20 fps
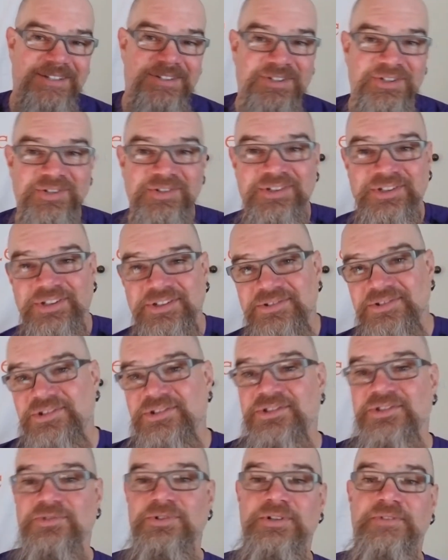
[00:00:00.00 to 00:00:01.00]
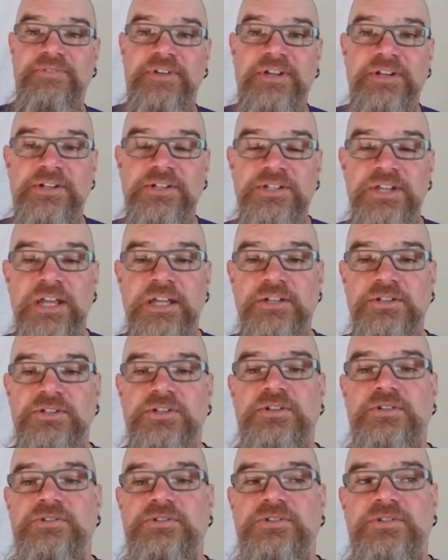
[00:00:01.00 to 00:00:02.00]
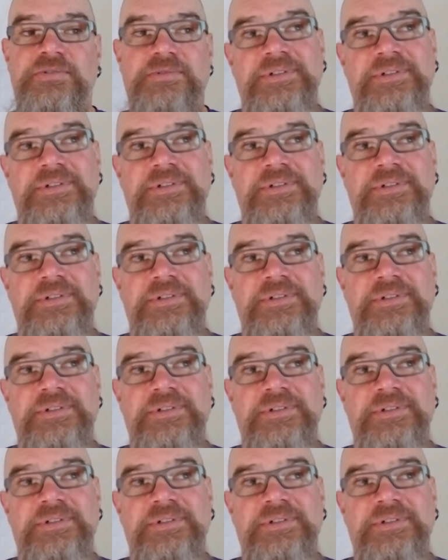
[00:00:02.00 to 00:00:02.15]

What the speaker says: you could sort of interchange those.